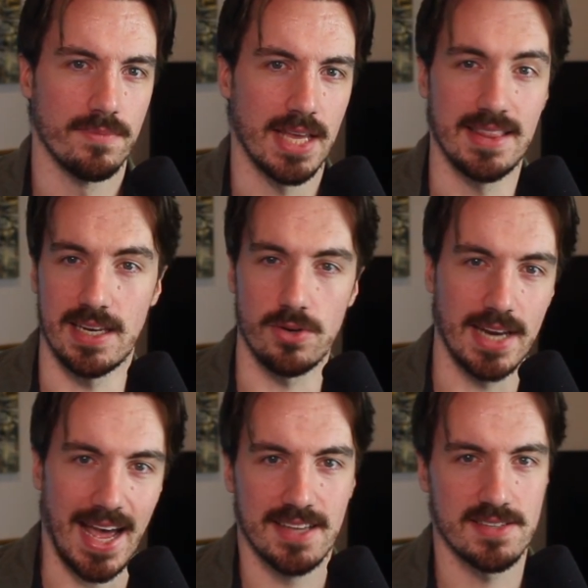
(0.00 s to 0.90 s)
And then you could
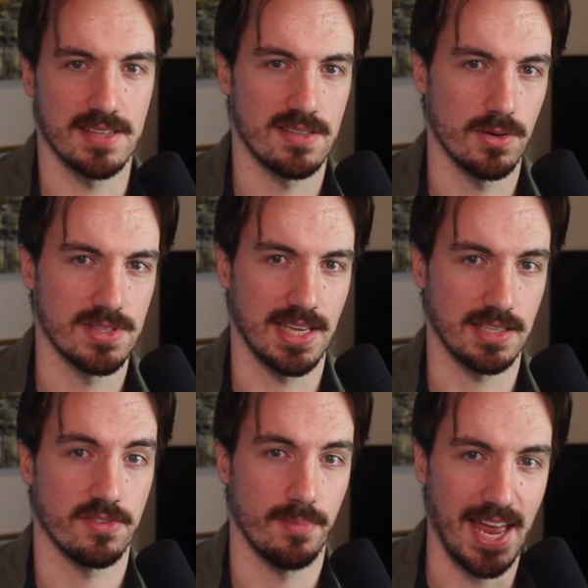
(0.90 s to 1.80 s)
access those things
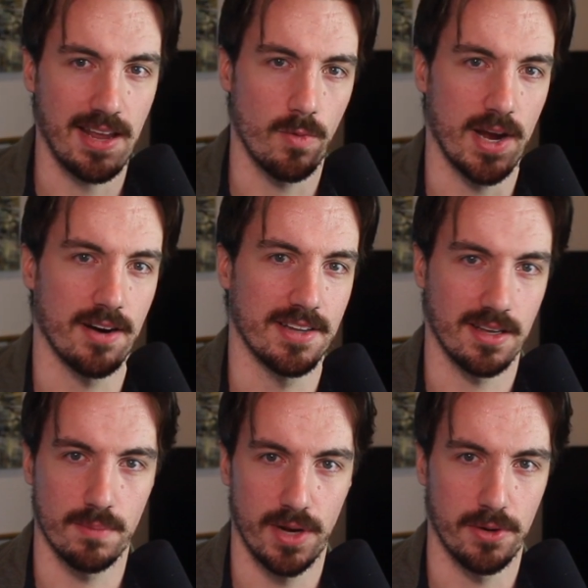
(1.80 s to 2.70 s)
from anywhere in the
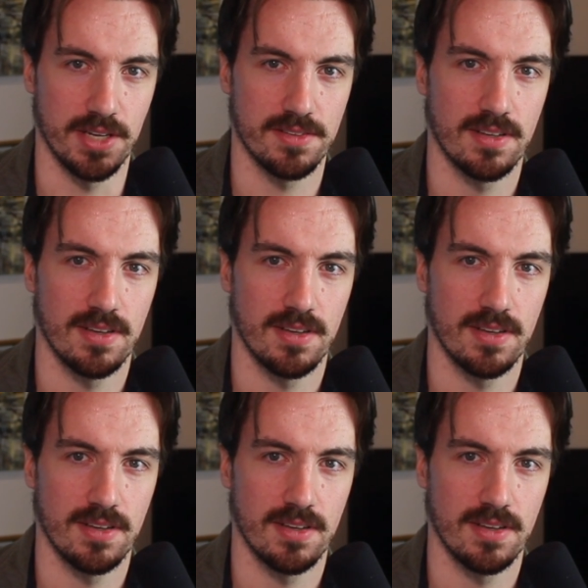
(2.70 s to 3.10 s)
component,